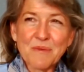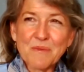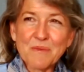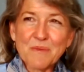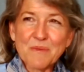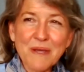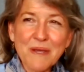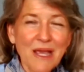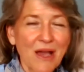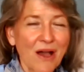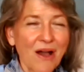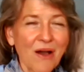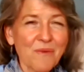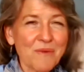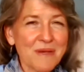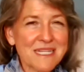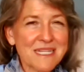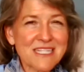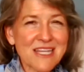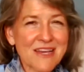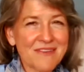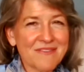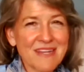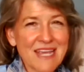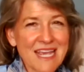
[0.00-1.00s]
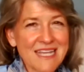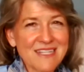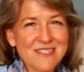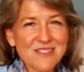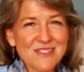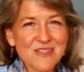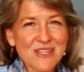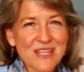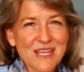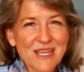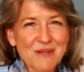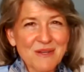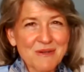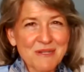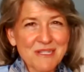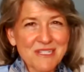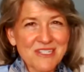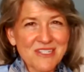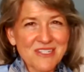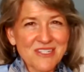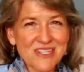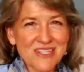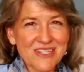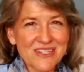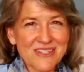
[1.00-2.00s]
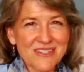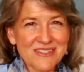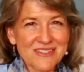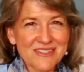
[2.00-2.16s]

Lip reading: We each have to answer that question.